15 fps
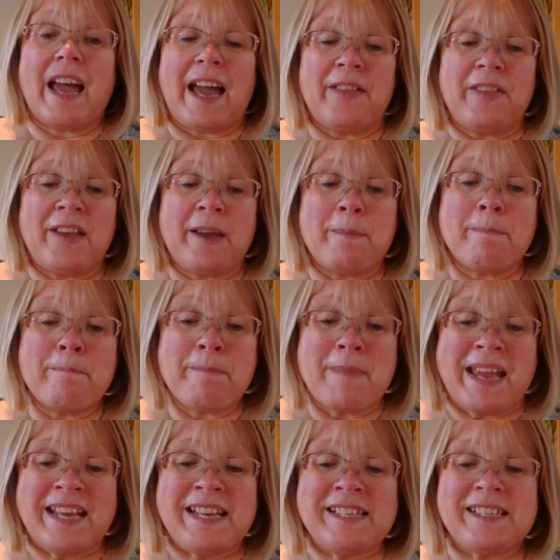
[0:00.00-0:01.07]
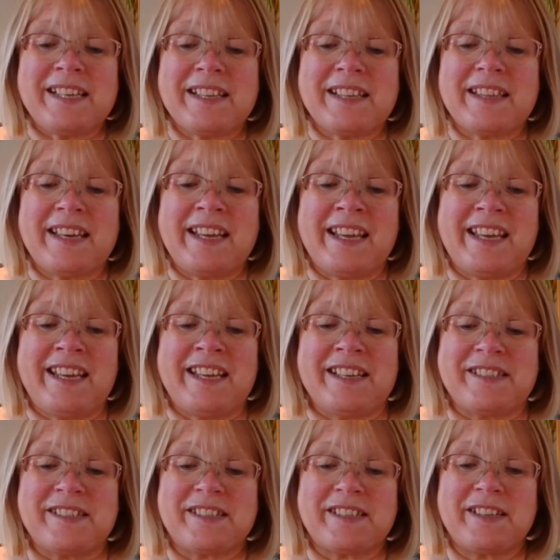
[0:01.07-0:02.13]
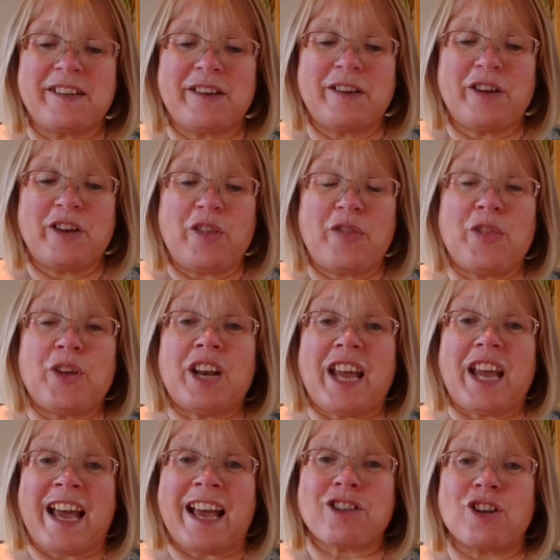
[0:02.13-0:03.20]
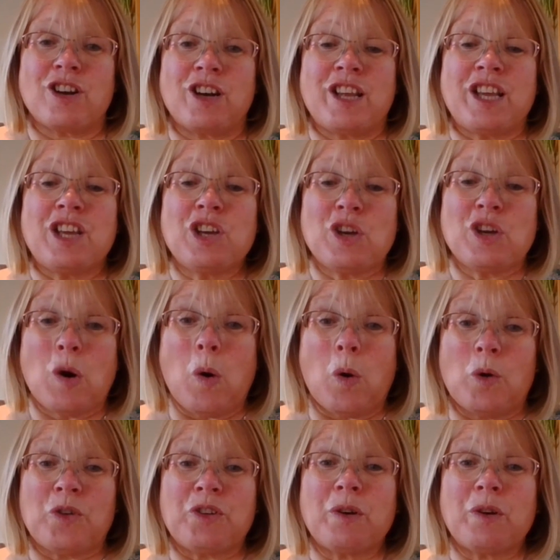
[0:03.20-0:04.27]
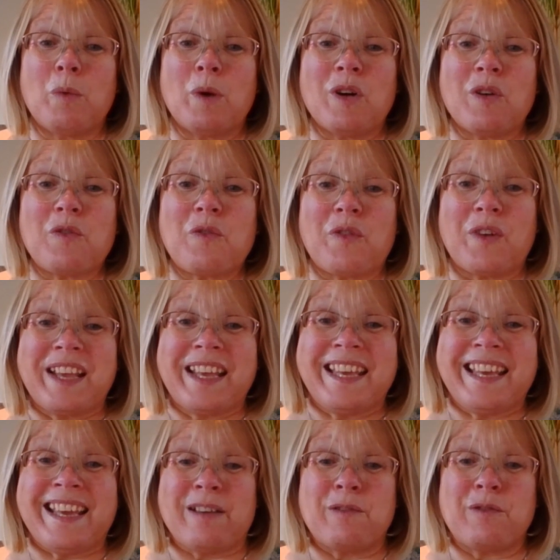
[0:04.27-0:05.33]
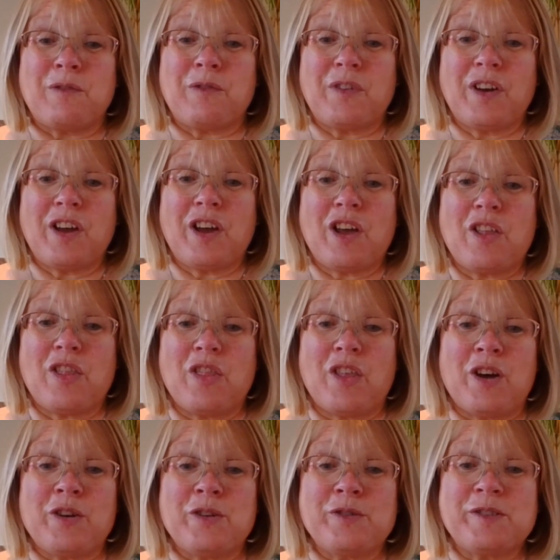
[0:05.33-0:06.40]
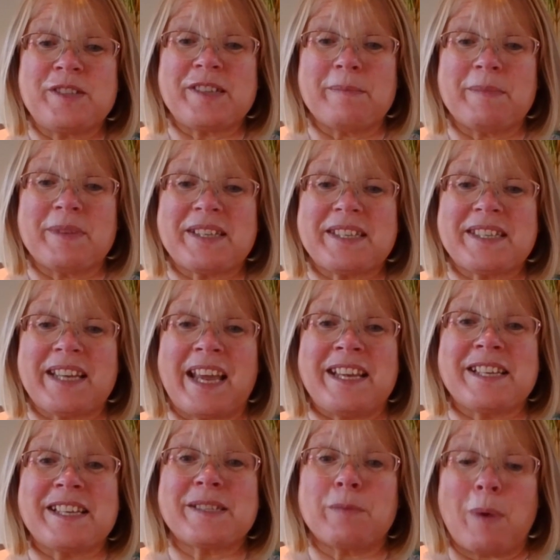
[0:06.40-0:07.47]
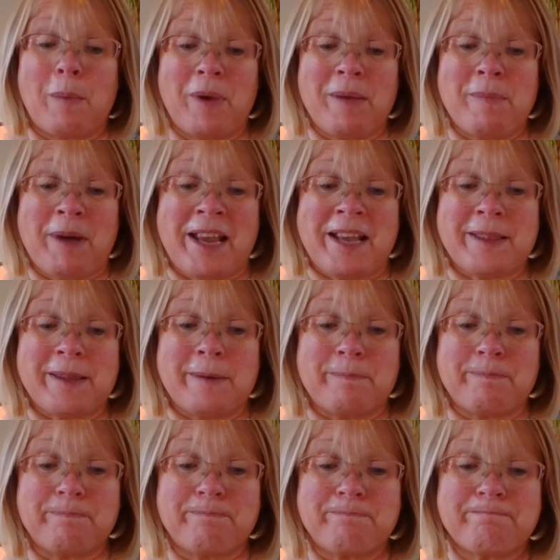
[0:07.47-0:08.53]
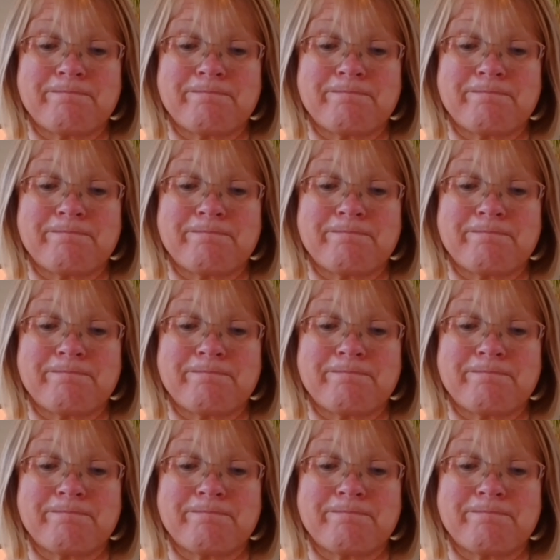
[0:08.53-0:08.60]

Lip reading: And the amazing thing is that actually God will forgive those mistakes when we make them.